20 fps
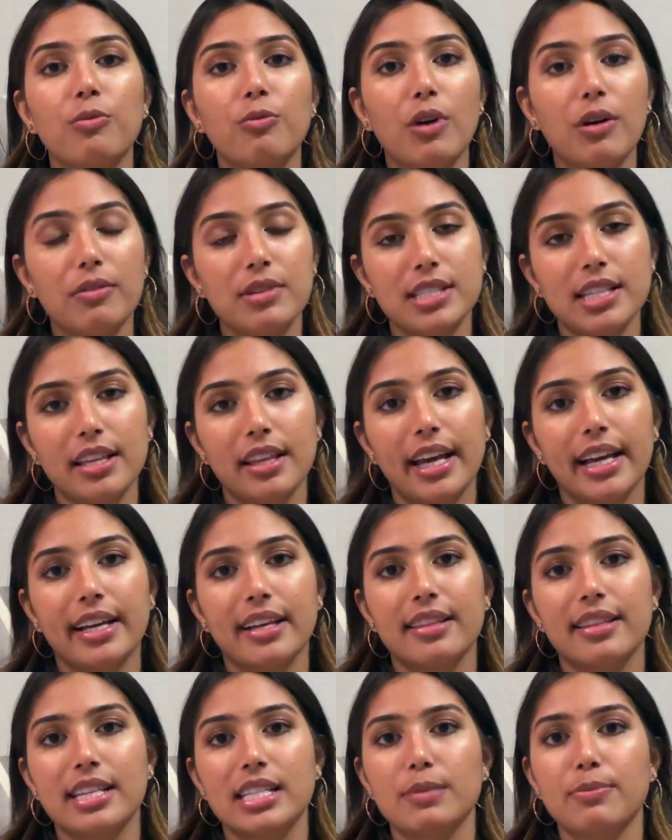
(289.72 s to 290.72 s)
What was it
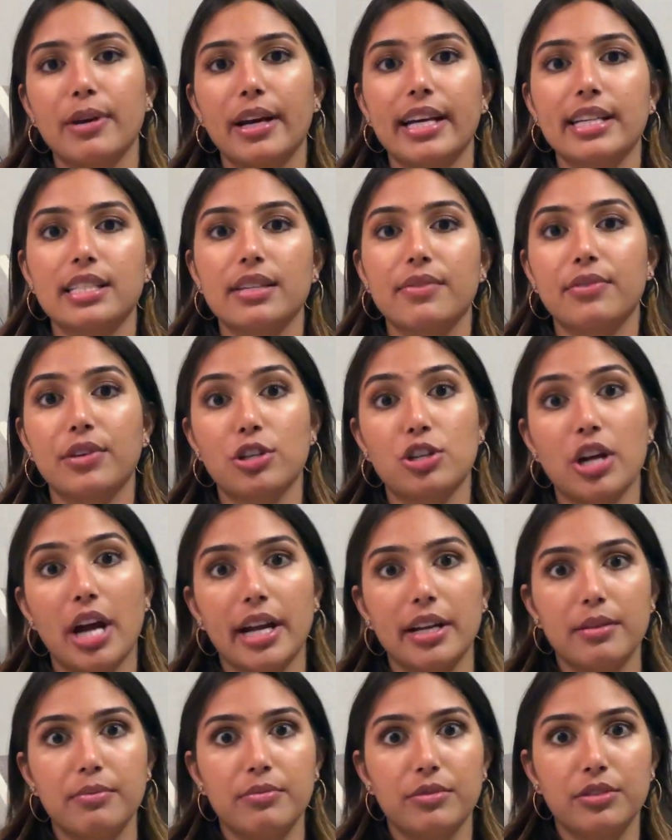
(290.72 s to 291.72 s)
like in this place if you're
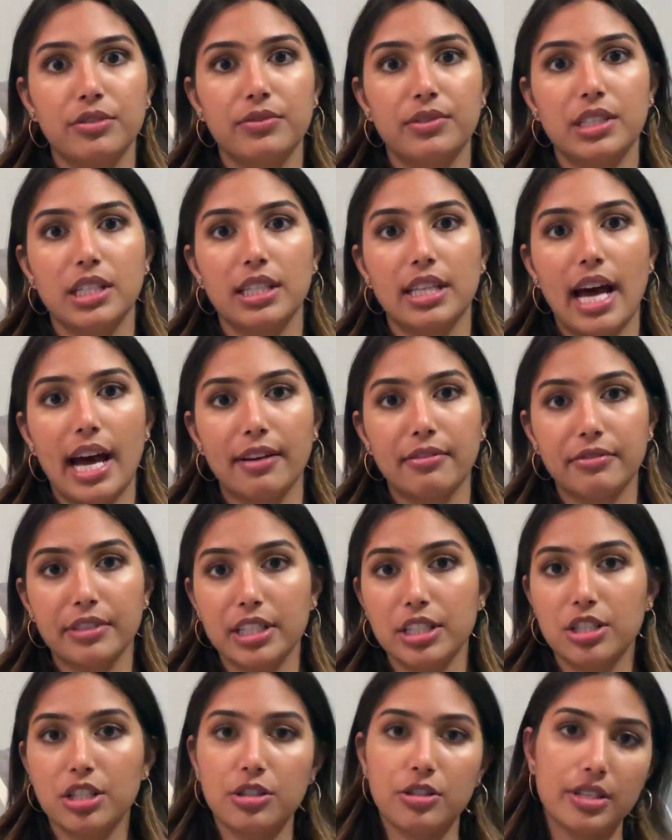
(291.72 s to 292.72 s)
trying to move to that
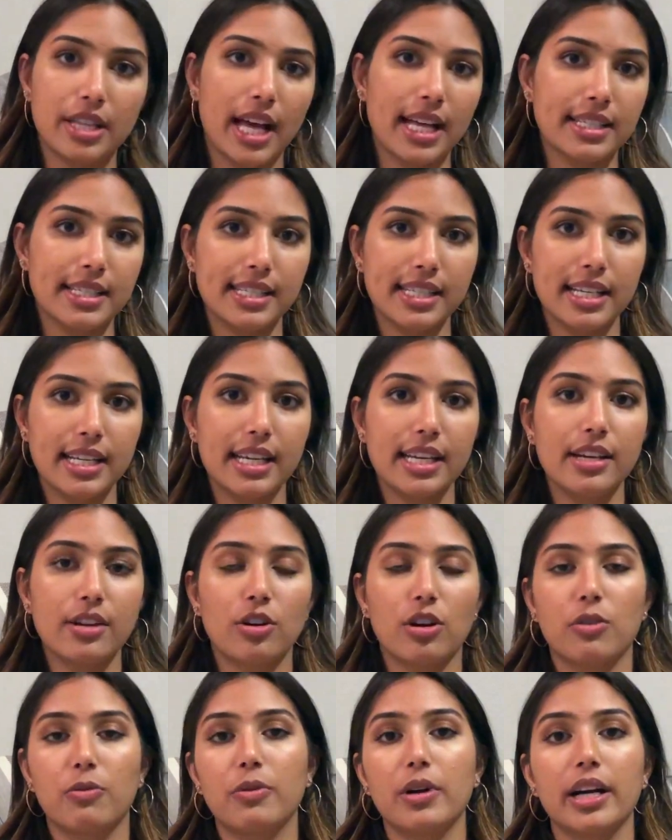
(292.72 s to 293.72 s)
region or that city
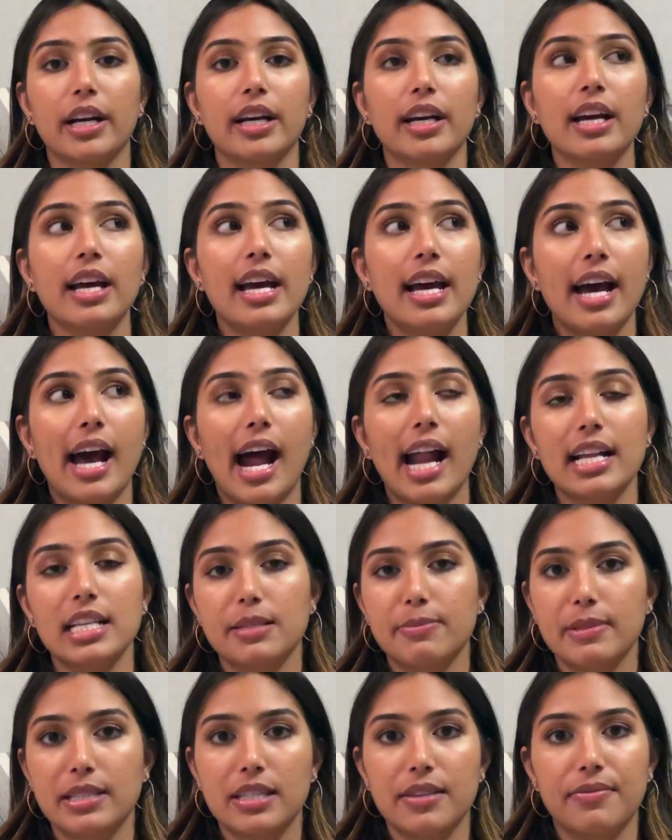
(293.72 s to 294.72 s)
or work at a
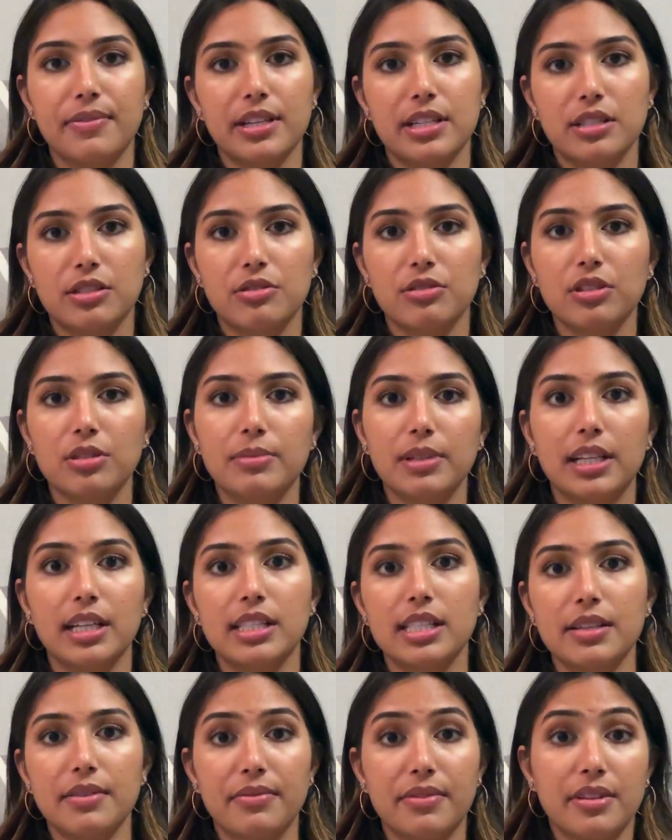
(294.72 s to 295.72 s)
specific school,
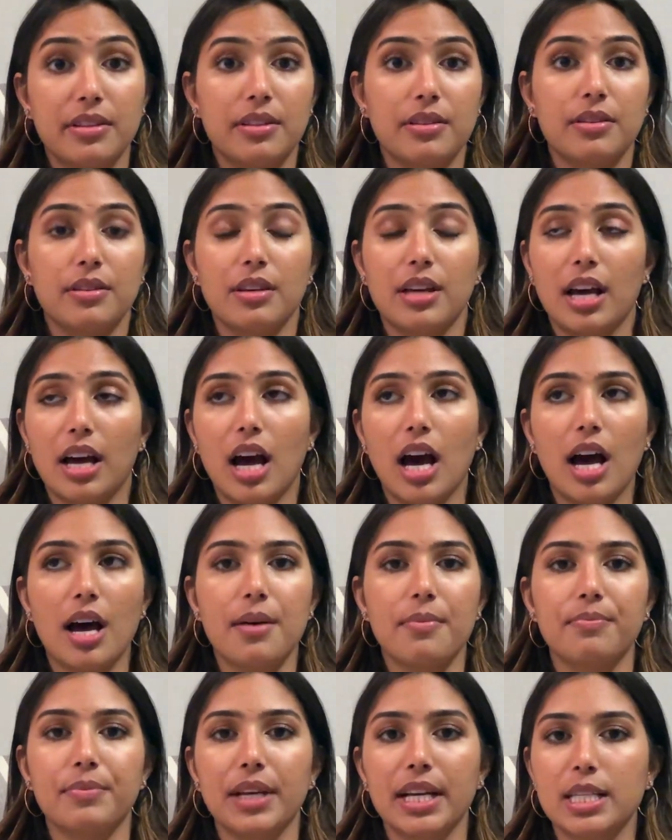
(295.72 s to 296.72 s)
because even
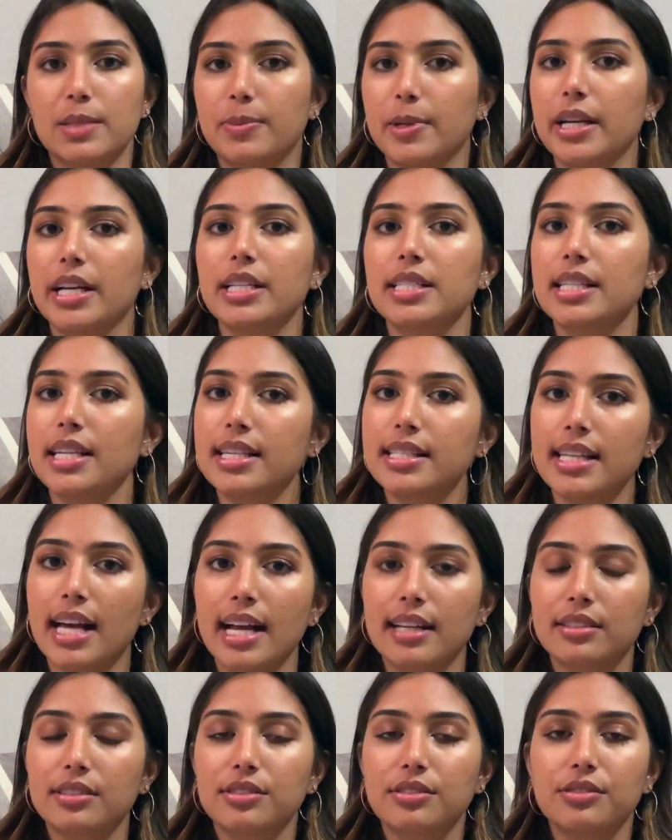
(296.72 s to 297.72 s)
experiences
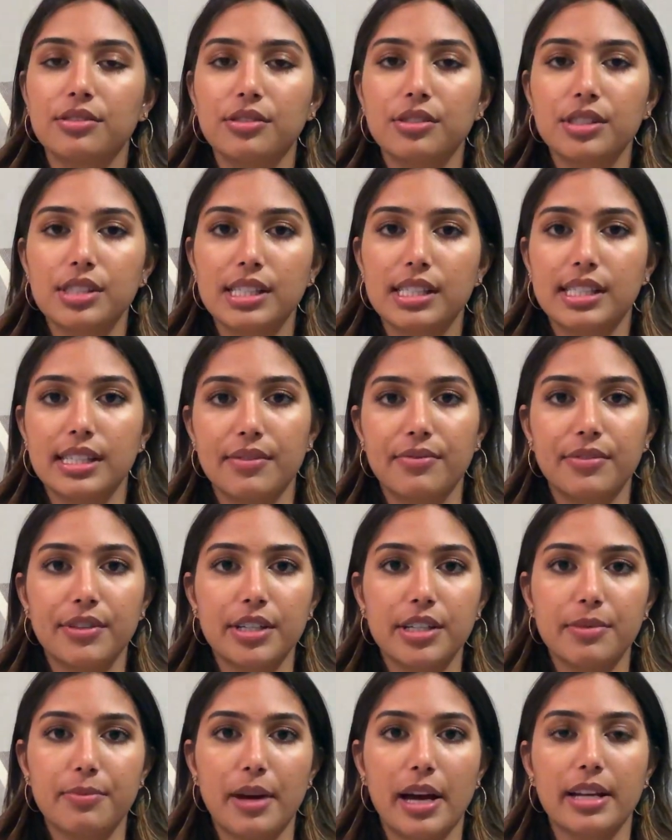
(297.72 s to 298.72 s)
at schools
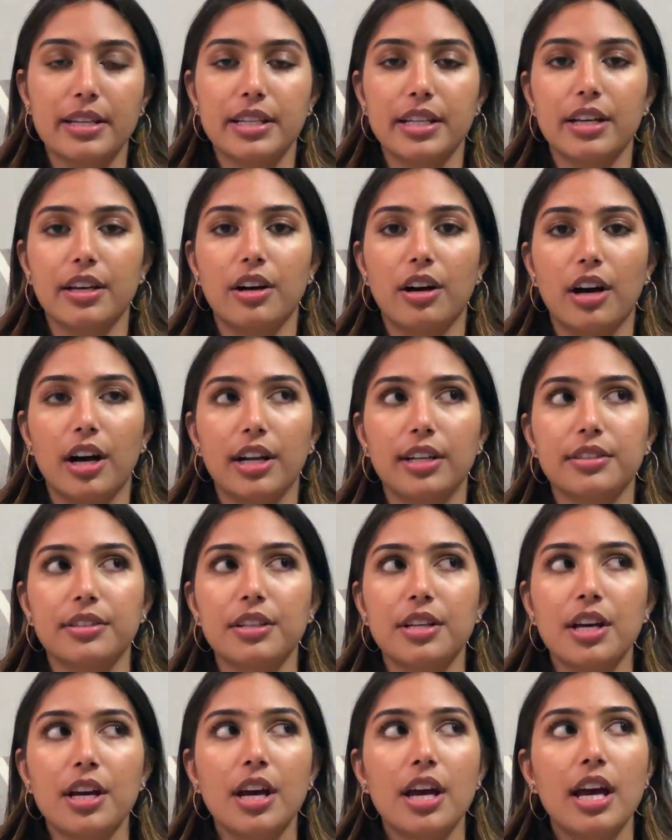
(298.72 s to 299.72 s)
differ depending on
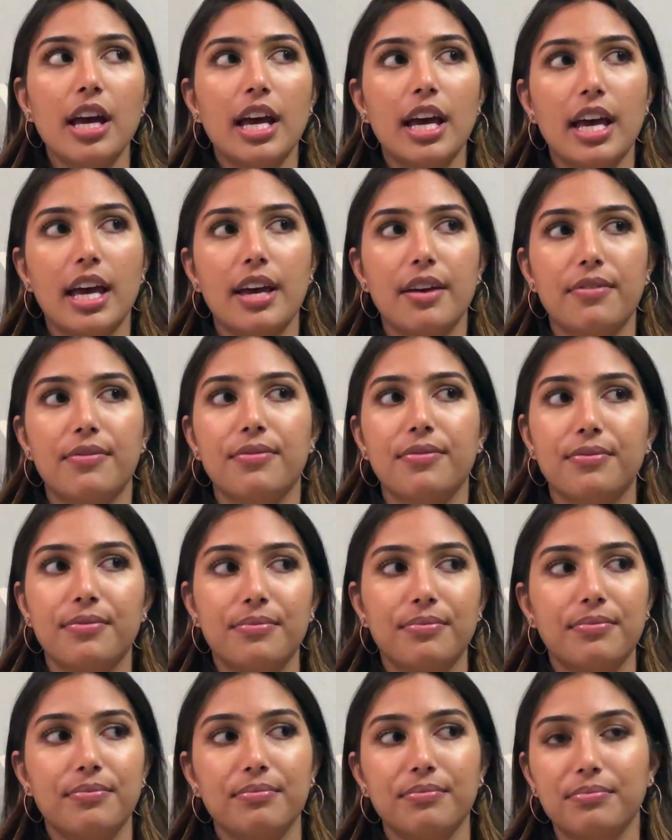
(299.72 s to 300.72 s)
if
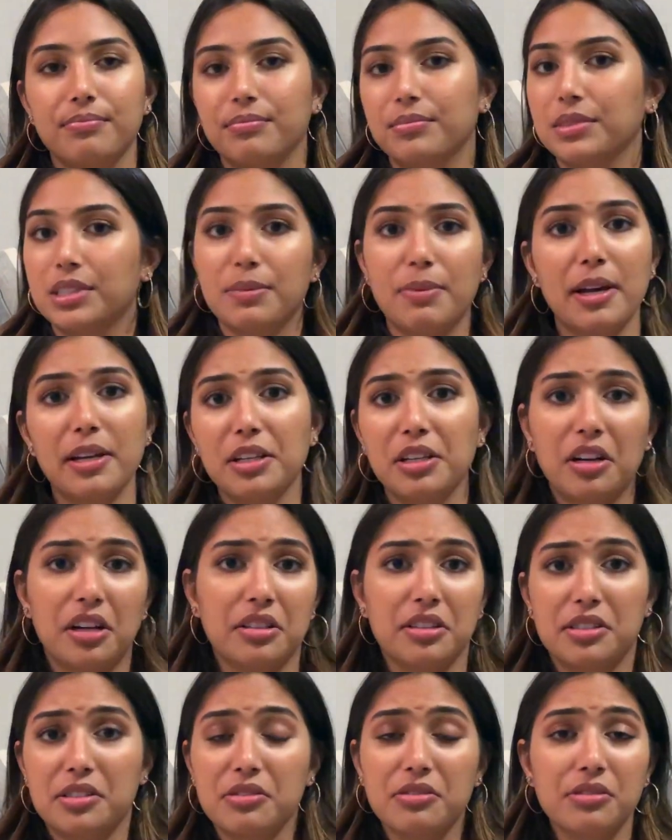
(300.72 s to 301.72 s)
depending
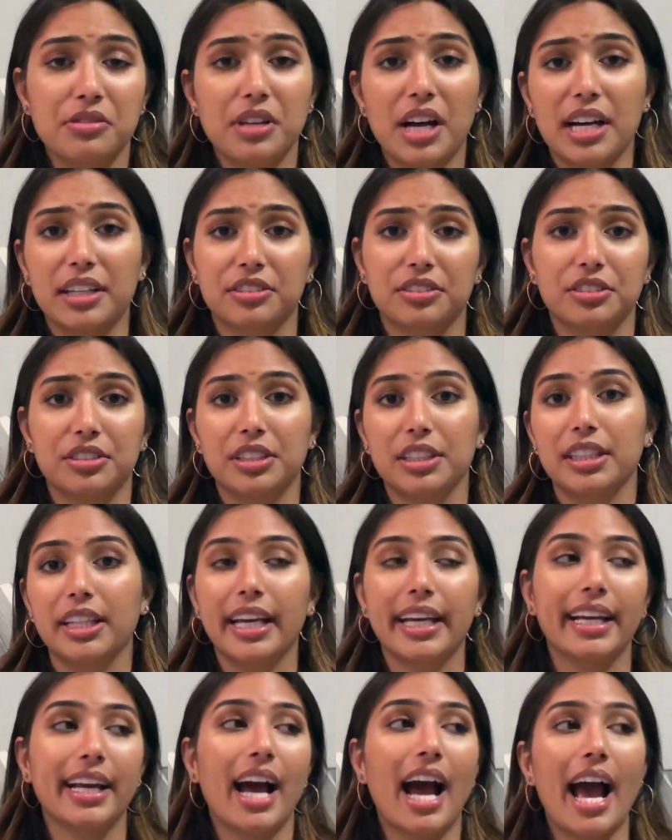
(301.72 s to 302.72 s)
on the school, actually.
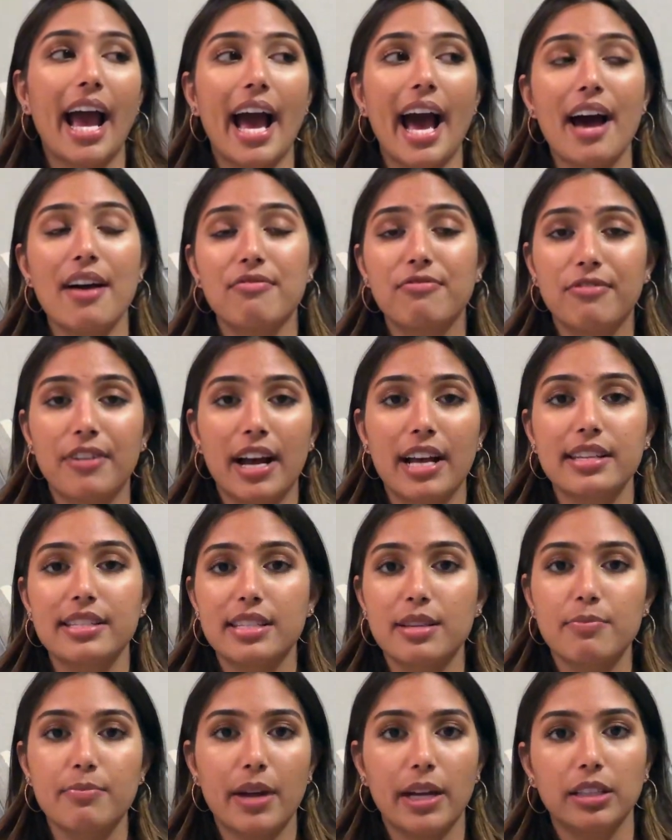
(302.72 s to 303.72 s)
Like, I have
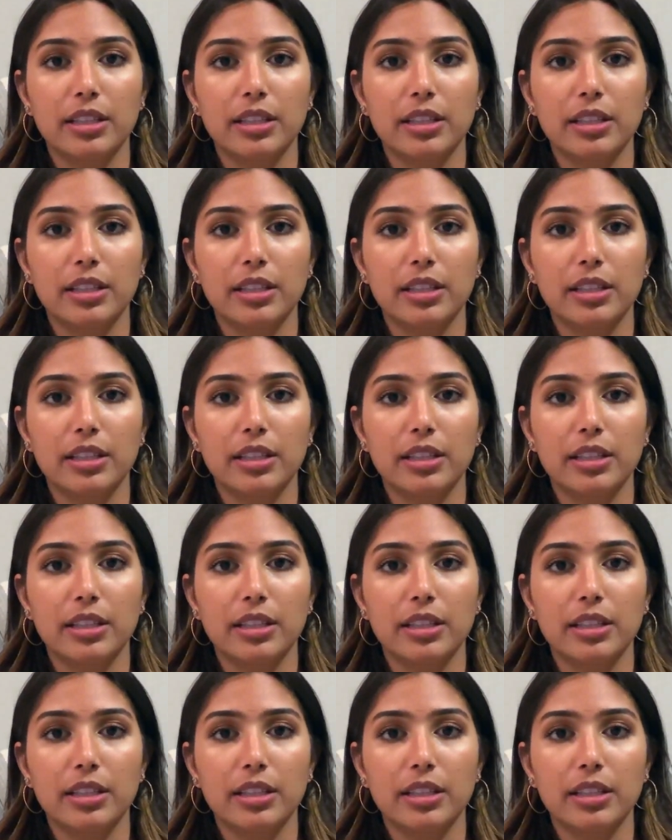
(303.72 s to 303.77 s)
friends in